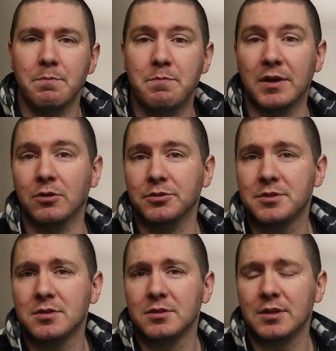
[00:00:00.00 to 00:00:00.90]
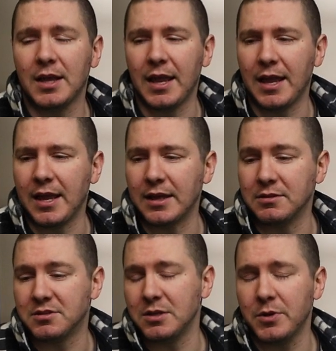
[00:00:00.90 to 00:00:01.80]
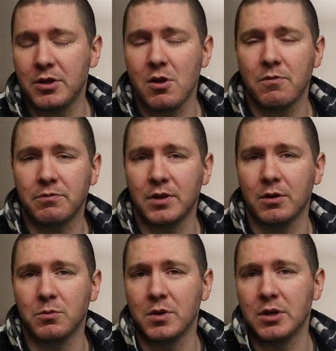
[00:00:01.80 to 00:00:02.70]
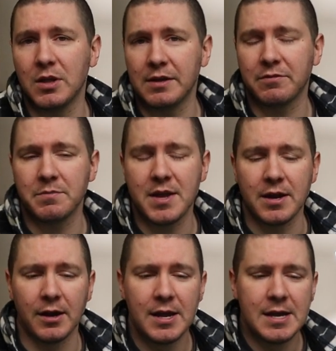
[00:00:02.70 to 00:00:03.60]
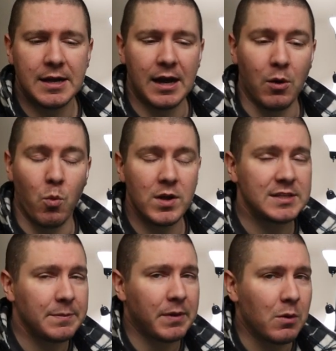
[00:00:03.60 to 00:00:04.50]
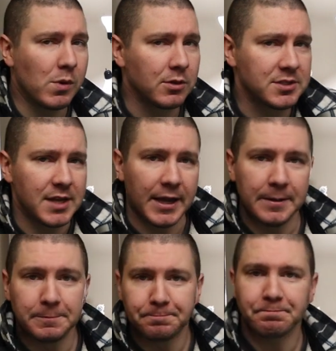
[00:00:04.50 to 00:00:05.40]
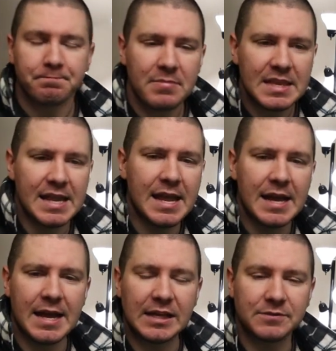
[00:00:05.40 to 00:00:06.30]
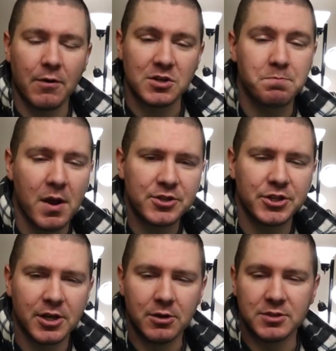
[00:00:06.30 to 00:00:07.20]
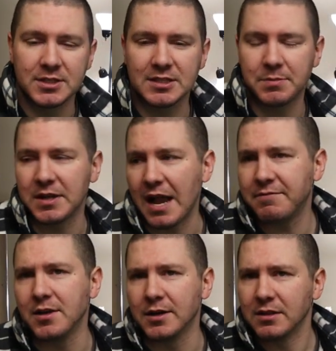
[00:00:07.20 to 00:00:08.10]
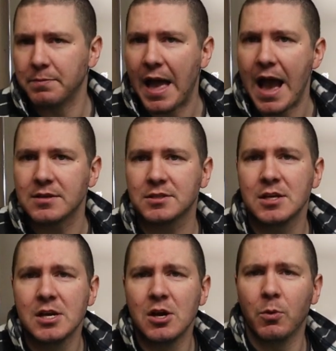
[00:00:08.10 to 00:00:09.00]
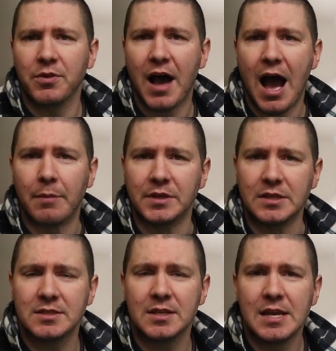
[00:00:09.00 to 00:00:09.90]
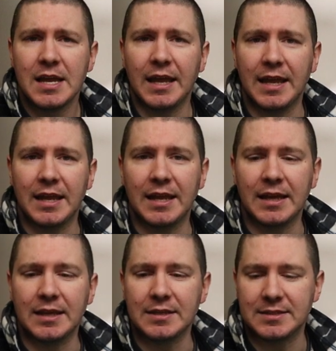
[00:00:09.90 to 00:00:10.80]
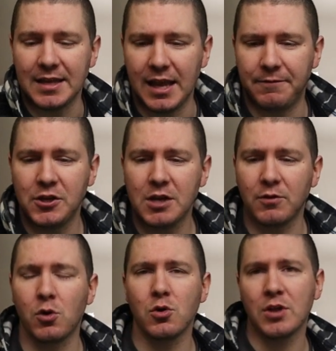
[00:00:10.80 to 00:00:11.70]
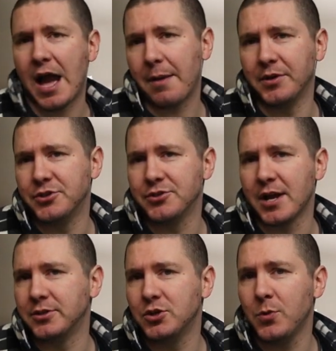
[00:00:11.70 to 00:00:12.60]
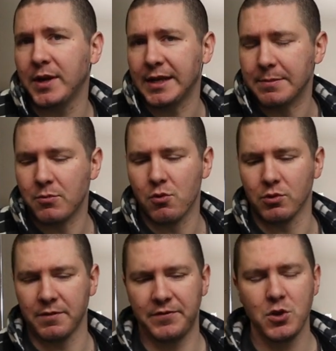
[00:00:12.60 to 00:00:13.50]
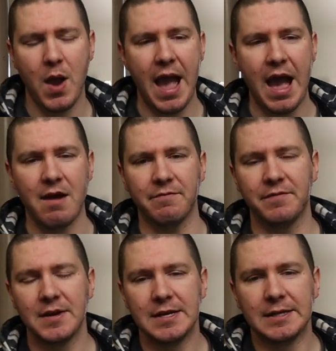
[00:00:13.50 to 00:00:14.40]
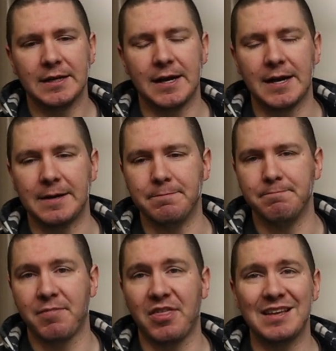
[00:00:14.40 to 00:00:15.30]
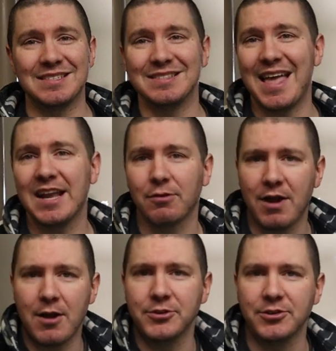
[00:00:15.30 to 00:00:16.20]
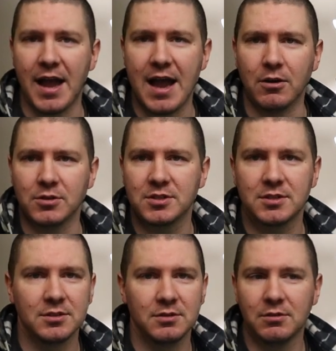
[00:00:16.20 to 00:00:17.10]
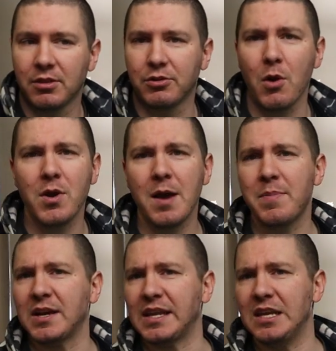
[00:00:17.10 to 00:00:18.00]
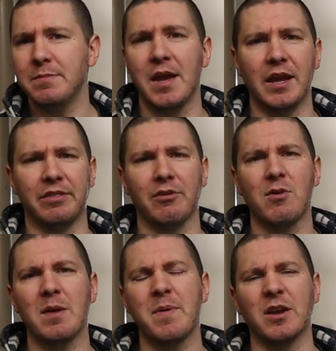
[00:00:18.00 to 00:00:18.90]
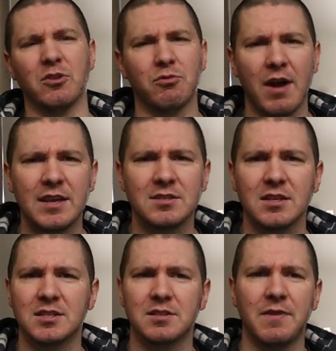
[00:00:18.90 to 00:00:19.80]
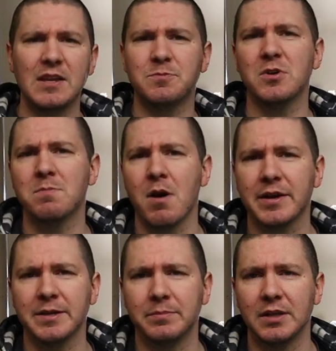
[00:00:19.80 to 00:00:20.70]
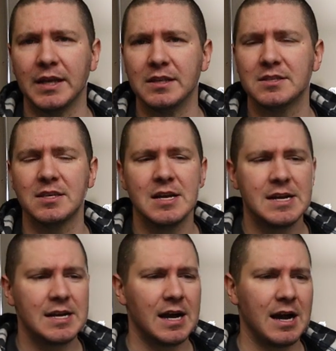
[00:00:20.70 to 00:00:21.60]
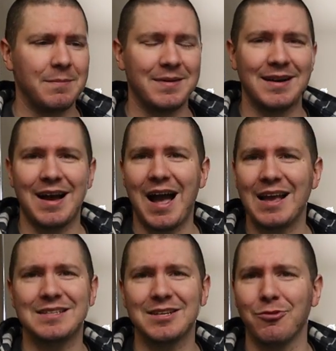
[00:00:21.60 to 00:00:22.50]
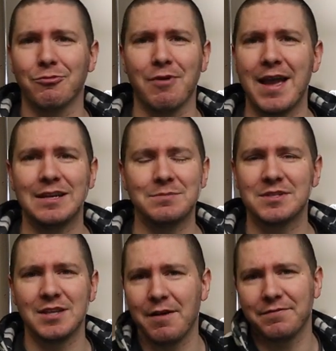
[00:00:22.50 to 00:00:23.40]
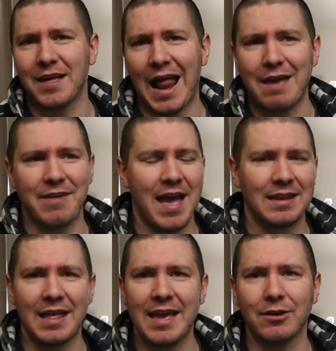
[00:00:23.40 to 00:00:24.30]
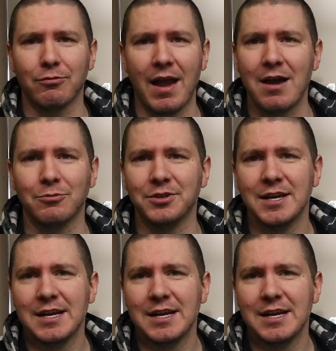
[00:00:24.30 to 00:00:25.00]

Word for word: builds and see what you go you know what you like from there uh, one tip i will say uh, as far as budget goes and something i've done in the past with hobbies is if you have old hobbies you're not doing anymore if you have um, things laying around your house throw it up on ebay throw it up on craigslist facebook marketplace um, I sell random stuff that I've had laying around